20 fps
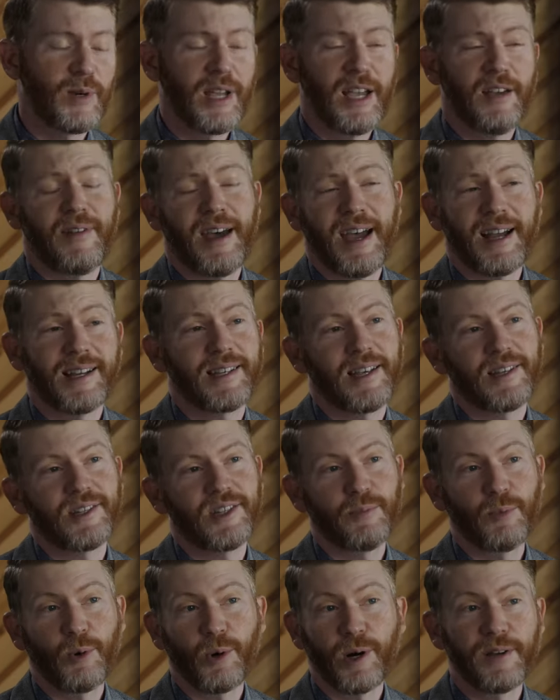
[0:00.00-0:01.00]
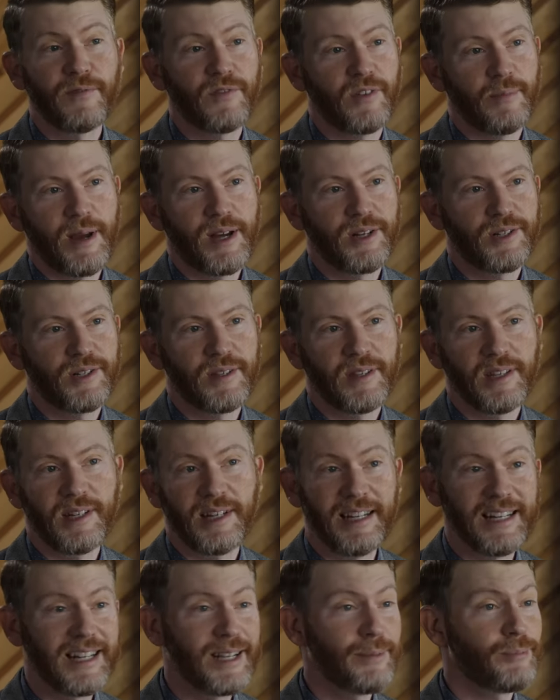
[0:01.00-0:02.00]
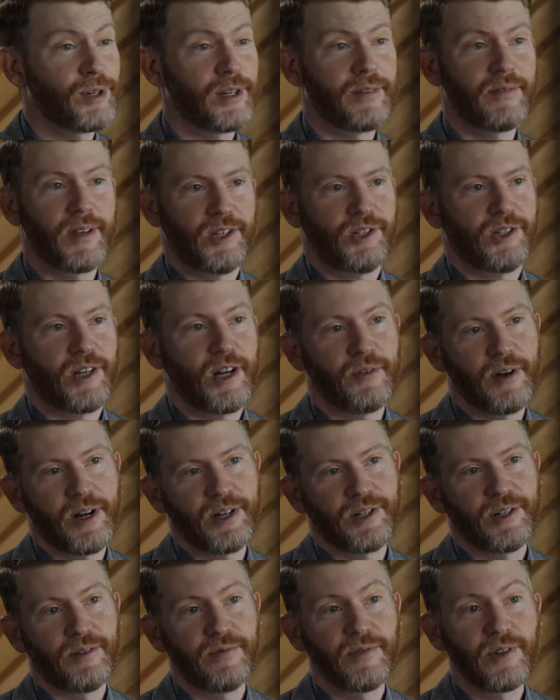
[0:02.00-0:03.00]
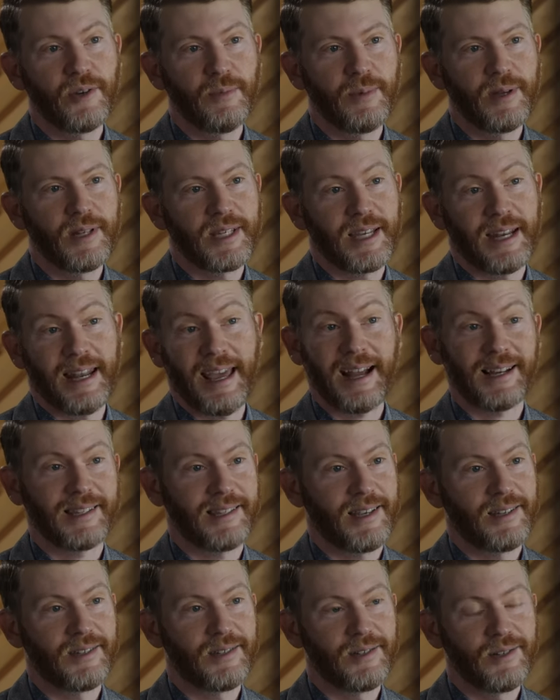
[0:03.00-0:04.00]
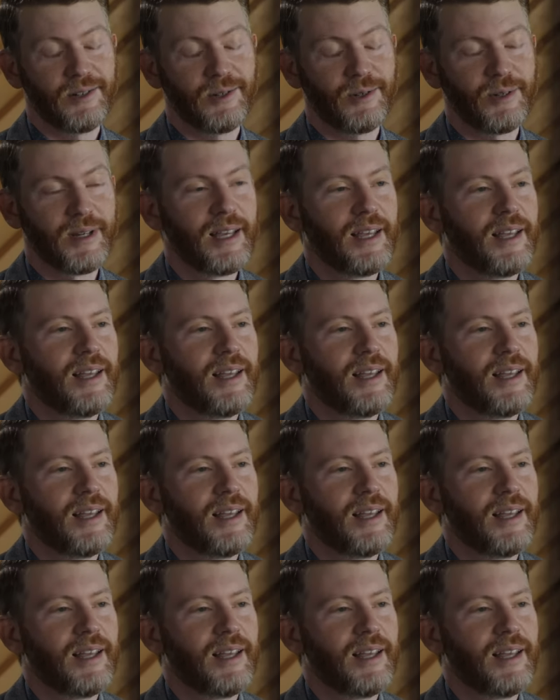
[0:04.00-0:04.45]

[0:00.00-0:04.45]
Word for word: we have access to more information than any previous generation of humans had access to.